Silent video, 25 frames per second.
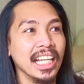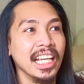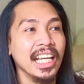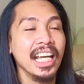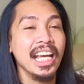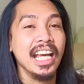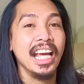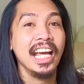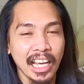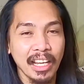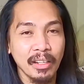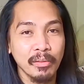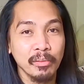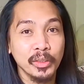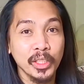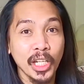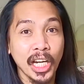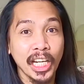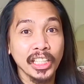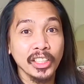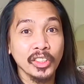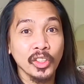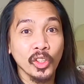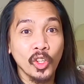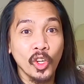I'm
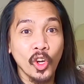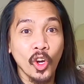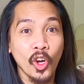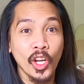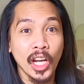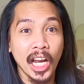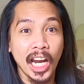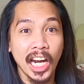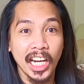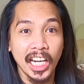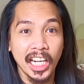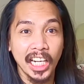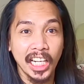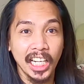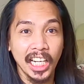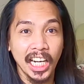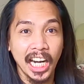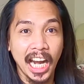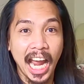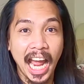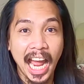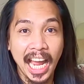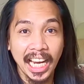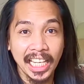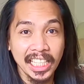trying to call our
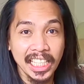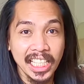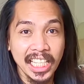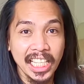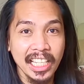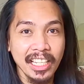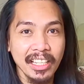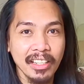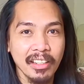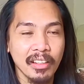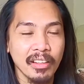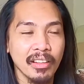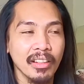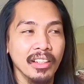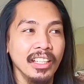IE,